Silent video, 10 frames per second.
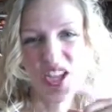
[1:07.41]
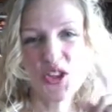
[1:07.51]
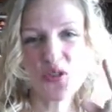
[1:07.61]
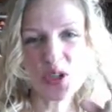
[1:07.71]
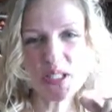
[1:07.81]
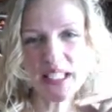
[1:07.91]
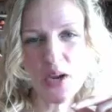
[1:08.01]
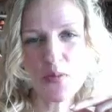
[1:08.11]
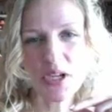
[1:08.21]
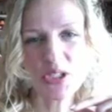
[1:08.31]
The first thing
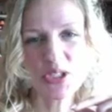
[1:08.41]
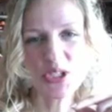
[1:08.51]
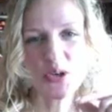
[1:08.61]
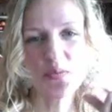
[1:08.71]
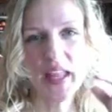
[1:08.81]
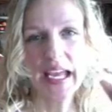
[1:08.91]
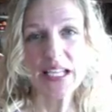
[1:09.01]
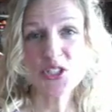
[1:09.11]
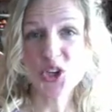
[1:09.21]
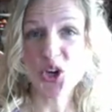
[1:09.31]
I want you to do
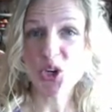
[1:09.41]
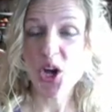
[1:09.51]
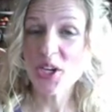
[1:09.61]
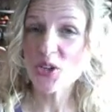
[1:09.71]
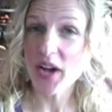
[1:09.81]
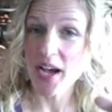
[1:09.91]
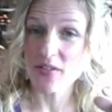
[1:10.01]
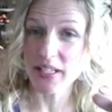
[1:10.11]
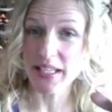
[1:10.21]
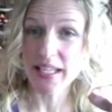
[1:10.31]
is turn on your
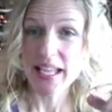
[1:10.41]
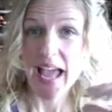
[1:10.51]
oven